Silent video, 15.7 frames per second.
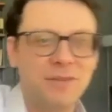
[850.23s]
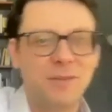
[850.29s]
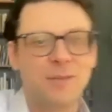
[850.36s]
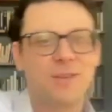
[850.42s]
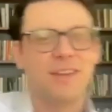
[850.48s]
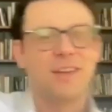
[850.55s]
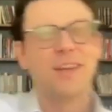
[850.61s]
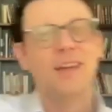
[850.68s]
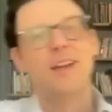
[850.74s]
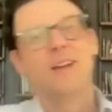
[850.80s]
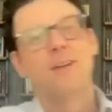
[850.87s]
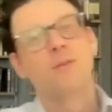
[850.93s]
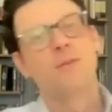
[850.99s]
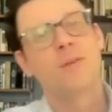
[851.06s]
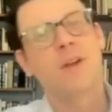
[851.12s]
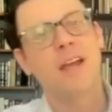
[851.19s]
He was the
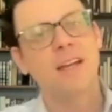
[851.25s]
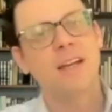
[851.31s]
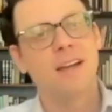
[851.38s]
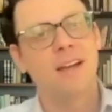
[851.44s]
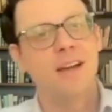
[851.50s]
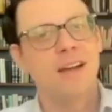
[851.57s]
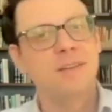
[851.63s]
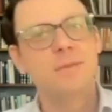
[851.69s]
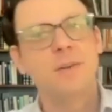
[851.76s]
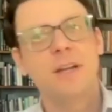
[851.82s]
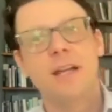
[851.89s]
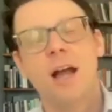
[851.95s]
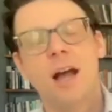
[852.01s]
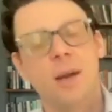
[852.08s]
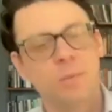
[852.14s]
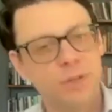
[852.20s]
great and very
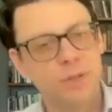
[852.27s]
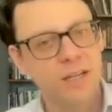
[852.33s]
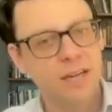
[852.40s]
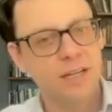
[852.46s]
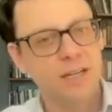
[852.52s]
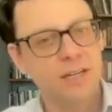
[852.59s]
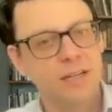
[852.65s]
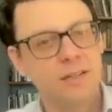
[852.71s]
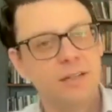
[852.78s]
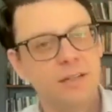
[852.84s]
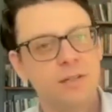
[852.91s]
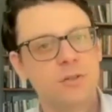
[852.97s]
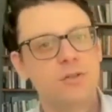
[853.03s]
complicated